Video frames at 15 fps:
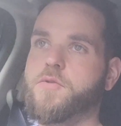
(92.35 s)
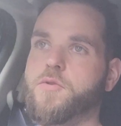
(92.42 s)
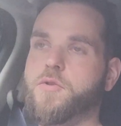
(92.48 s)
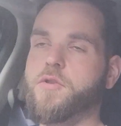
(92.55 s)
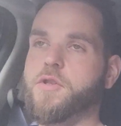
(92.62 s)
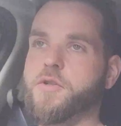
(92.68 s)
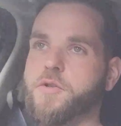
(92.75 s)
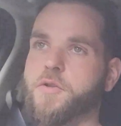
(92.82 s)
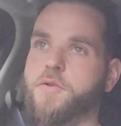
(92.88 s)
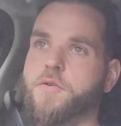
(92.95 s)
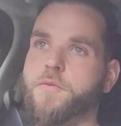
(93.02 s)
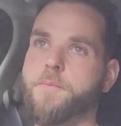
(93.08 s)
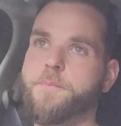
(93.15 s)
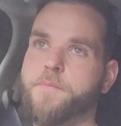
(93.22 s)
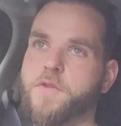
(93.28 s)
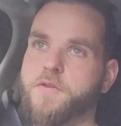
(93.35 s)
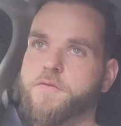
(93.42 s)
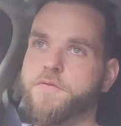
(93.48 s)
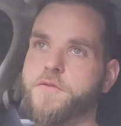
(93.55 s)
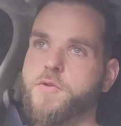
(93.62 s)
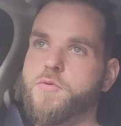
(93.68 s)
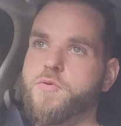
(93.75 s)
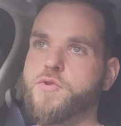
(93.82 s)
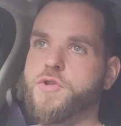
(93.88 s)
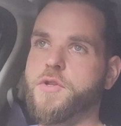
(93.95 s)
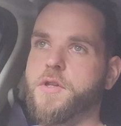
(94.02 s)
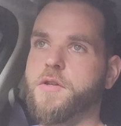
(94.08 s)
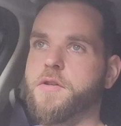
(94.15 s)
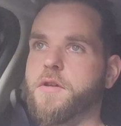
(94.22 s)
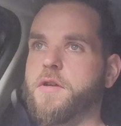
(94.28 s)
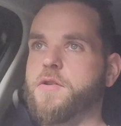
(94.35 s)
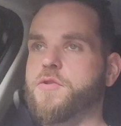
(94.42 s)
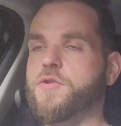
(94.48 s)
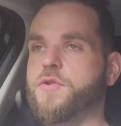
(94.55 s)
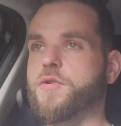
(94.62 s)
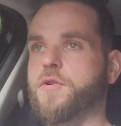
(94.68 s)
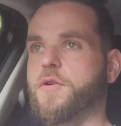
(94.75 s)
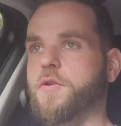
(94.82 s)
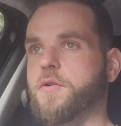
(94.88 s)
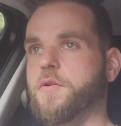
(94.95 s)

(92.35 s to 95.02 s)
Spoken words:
nuclear fusion in nature,